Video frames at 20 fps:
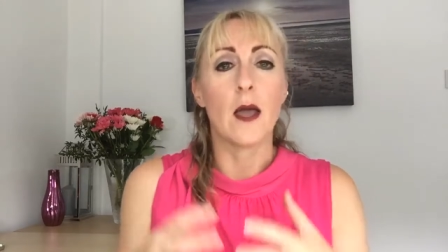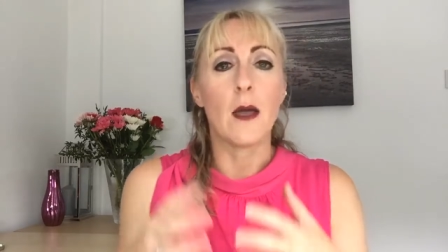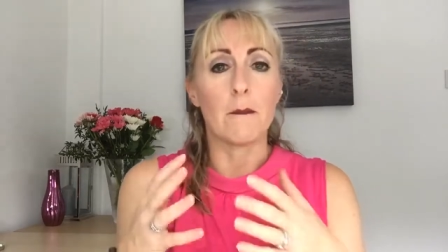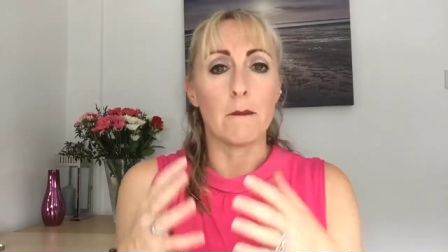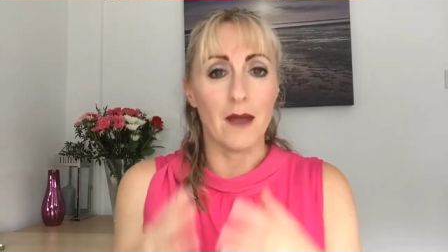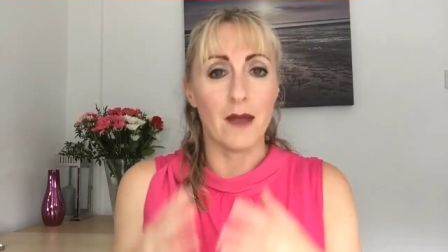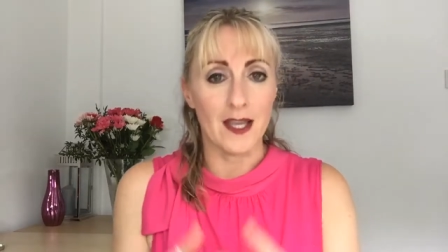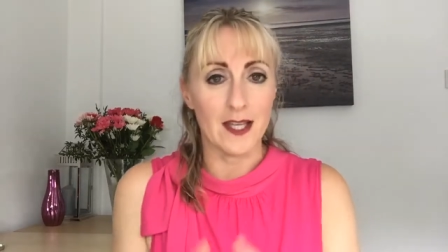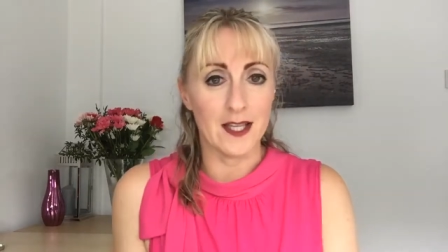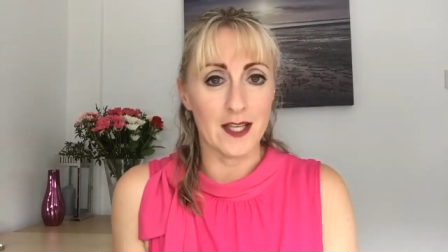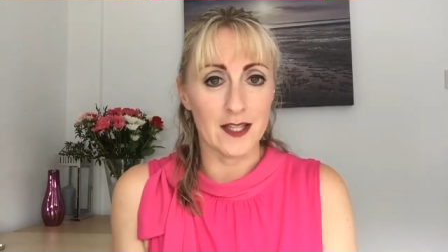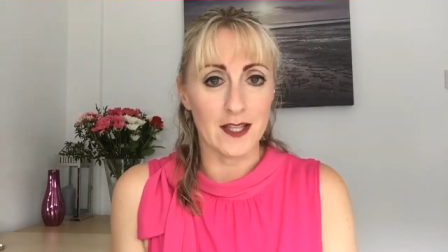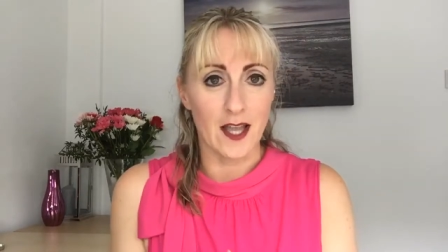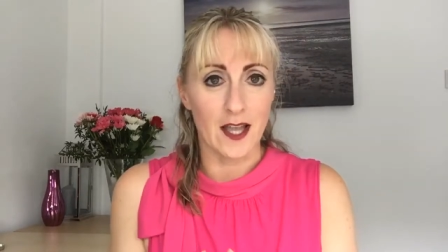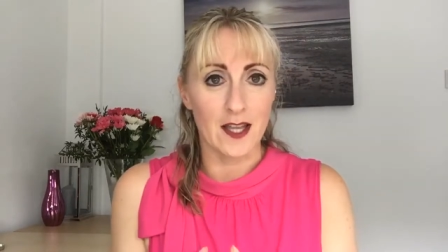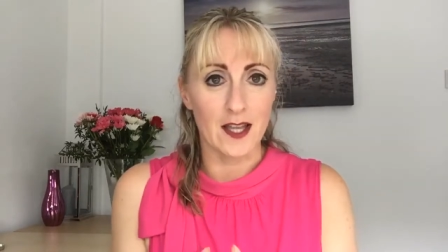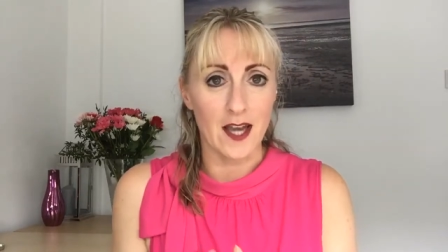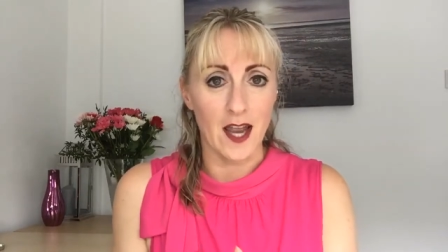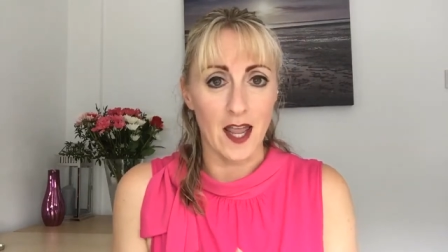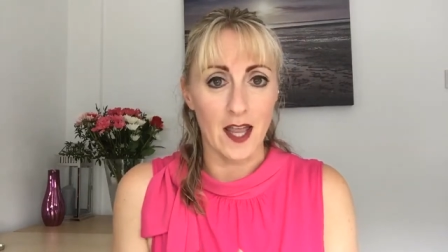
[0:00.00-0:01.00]
making that
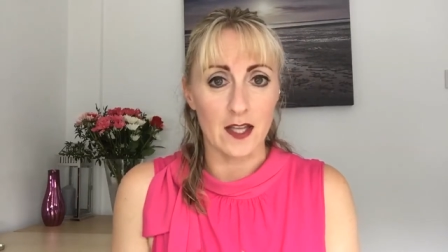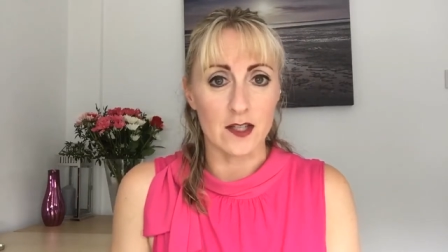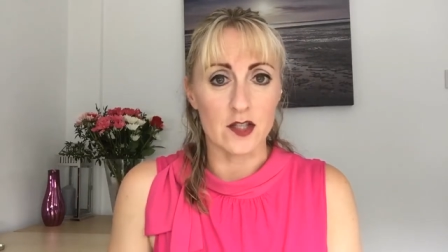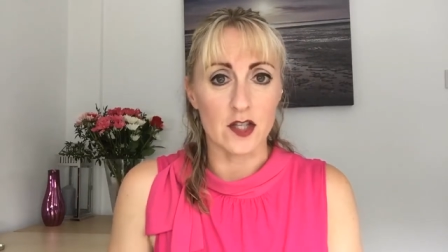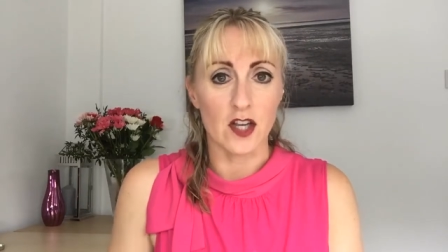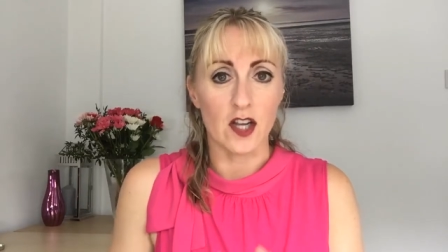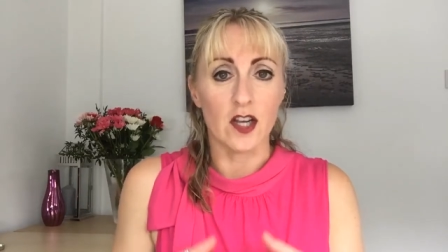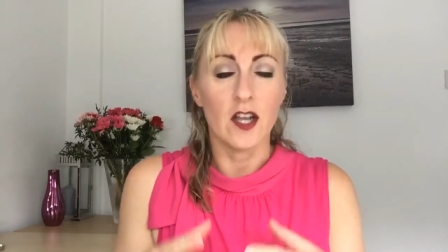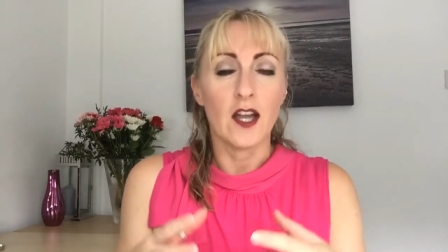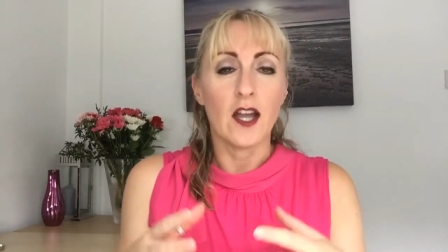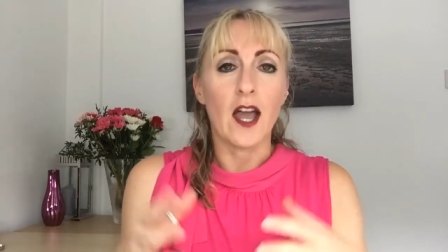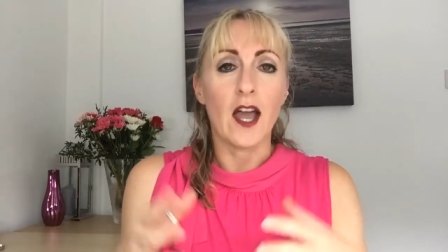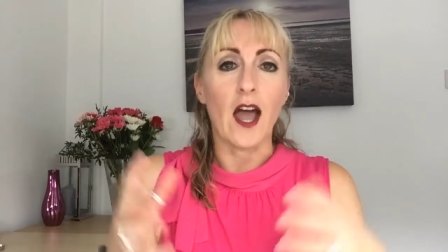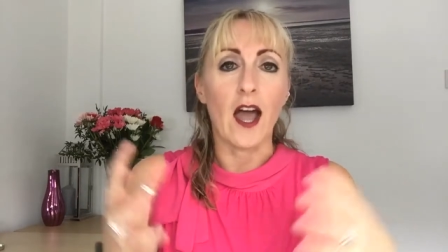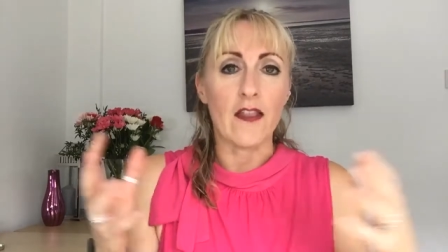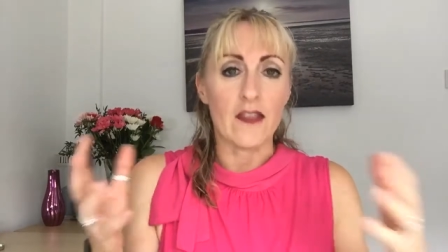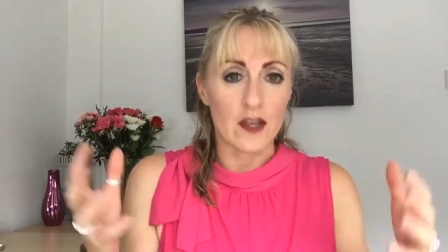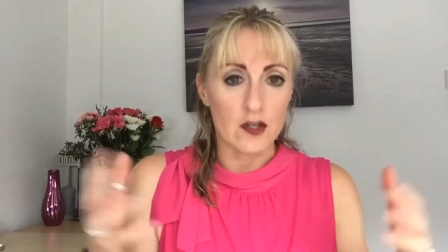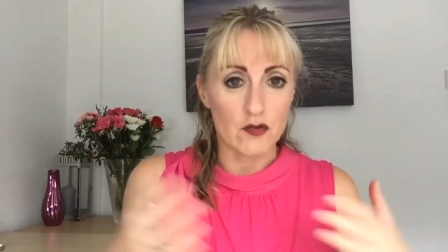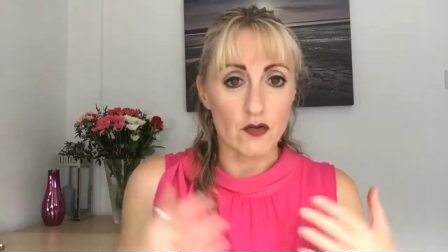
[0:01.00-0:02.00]
connection, and
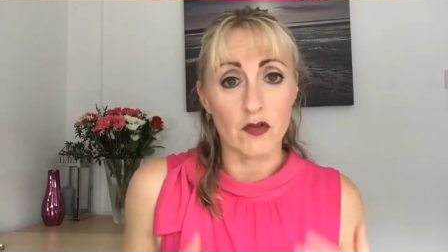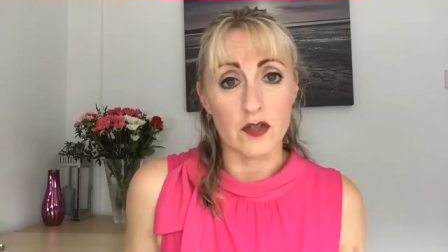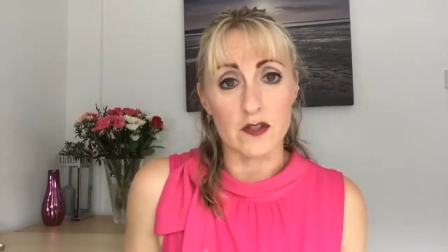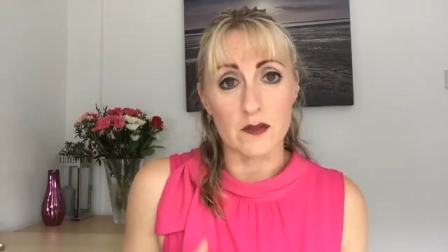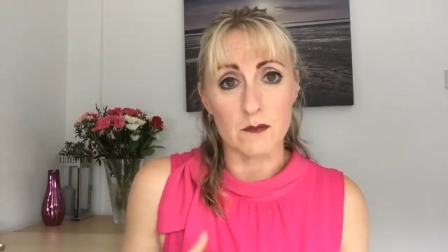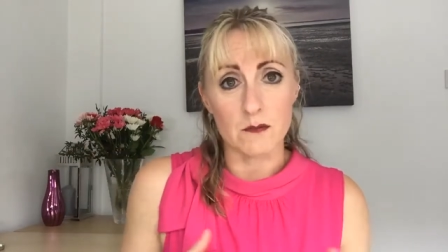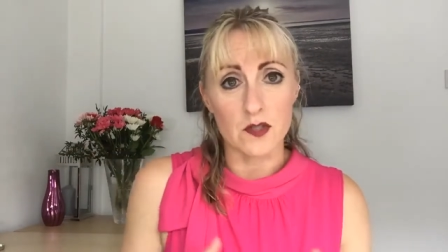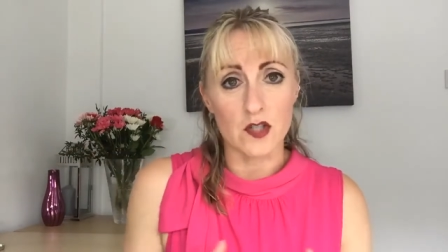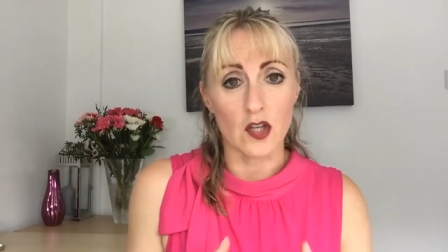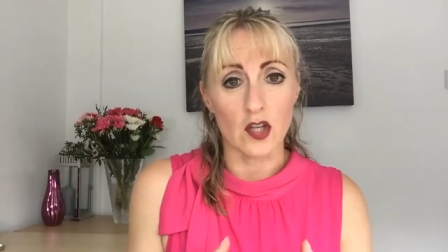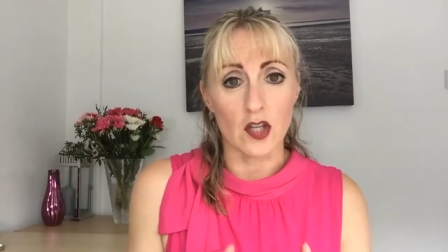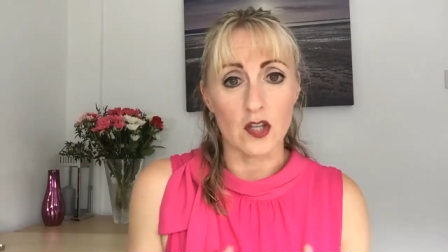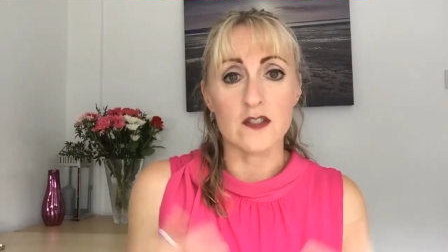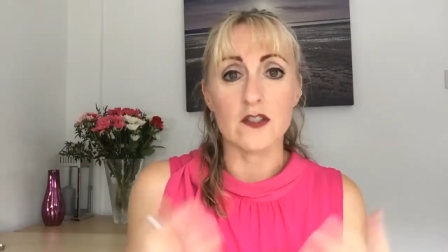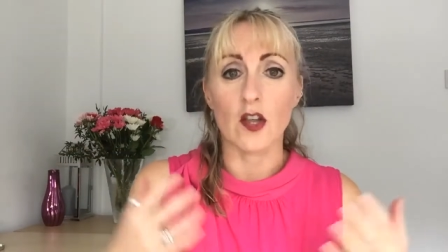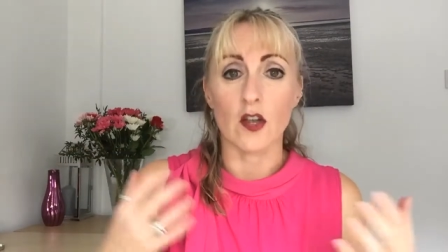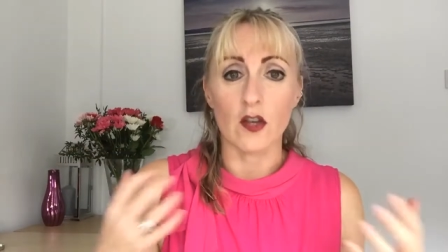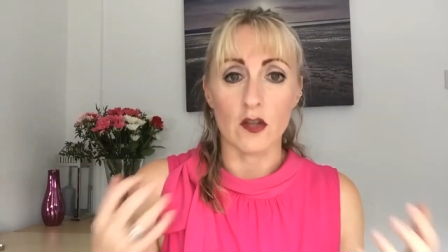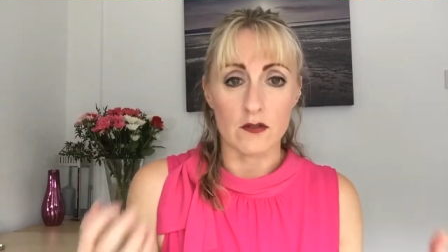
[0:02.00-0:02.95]
then drawing them to you so